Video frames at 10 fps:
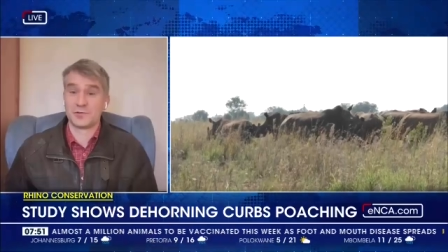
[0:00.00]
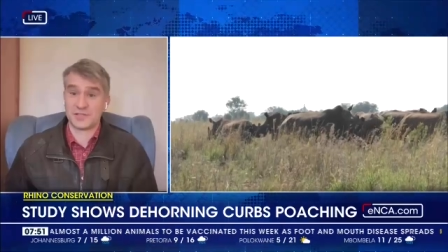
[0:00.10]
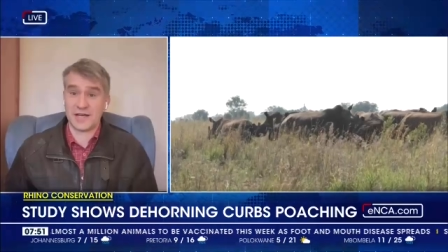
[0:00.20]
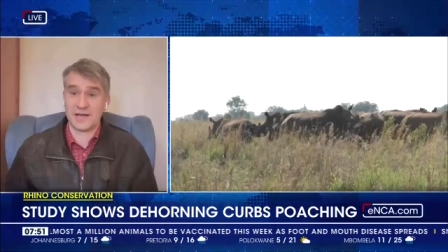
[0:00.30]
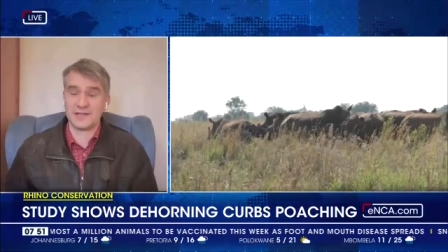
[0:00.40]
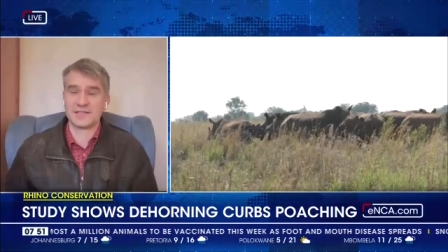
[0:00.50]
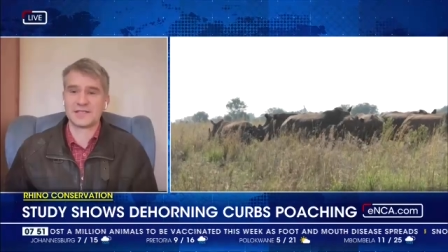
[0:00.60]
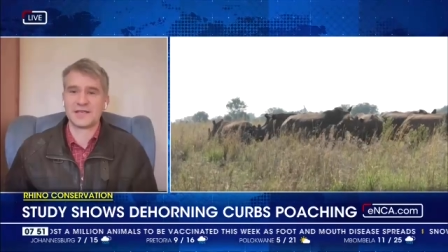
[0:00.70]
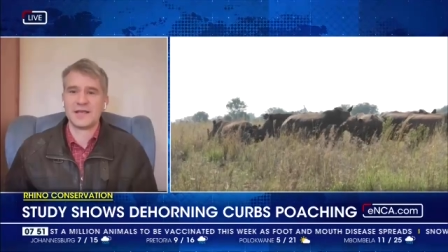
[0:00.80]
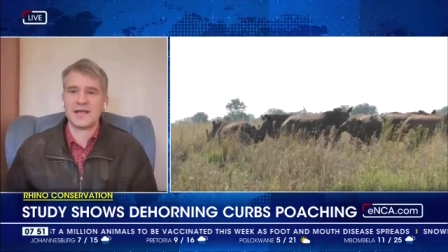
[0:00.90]
called
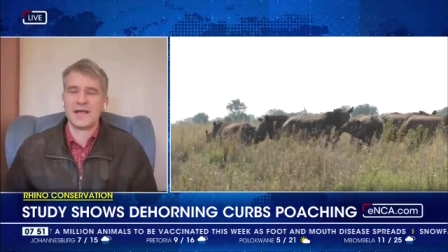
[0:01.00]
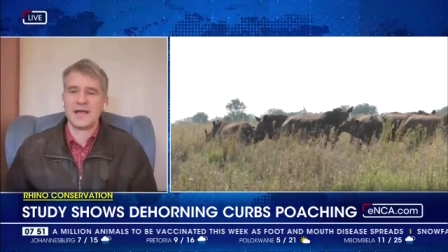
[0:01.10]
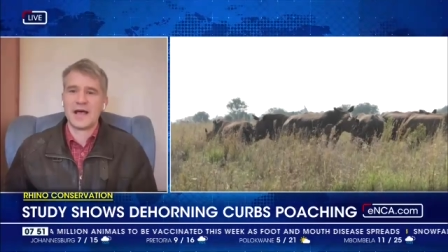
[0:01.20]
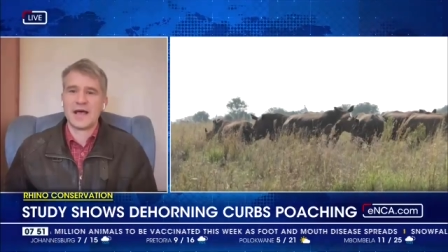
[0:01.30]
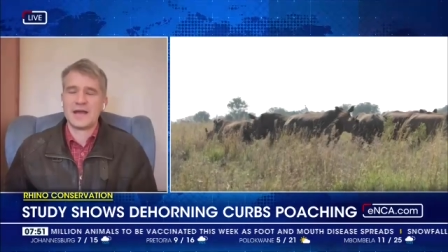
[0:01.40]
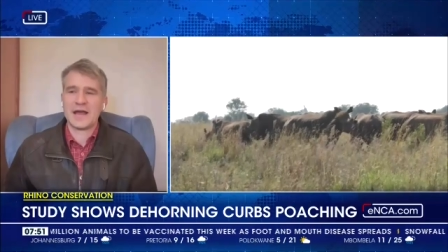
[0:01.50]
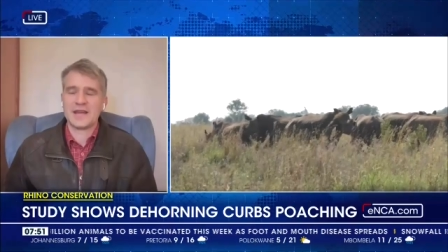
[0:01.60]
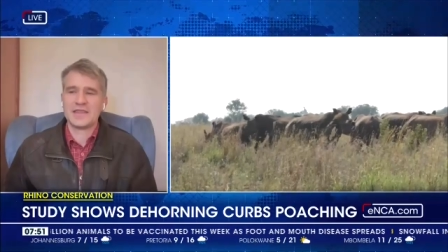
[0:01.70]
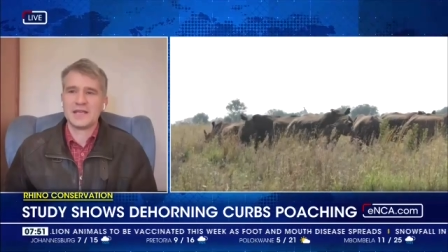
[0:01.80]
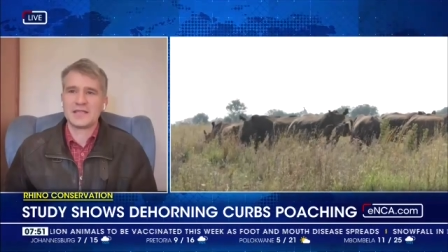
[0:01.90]
Science.
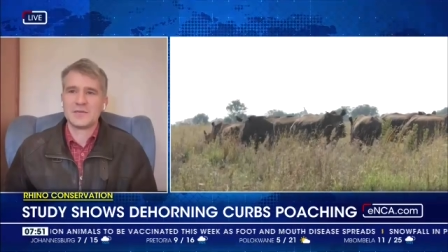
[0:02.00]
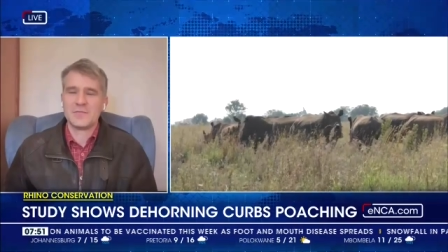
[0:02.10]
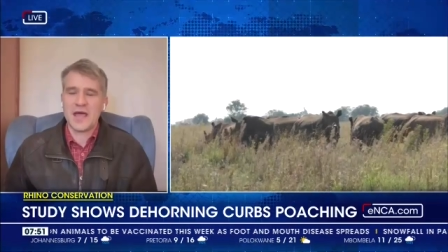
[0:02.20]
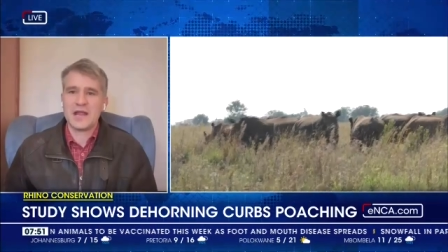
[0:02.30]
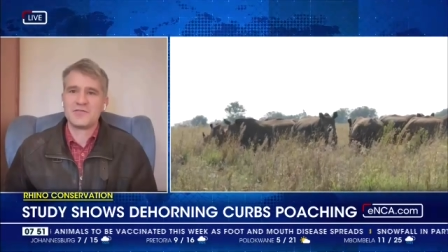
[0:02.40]
And, and I think the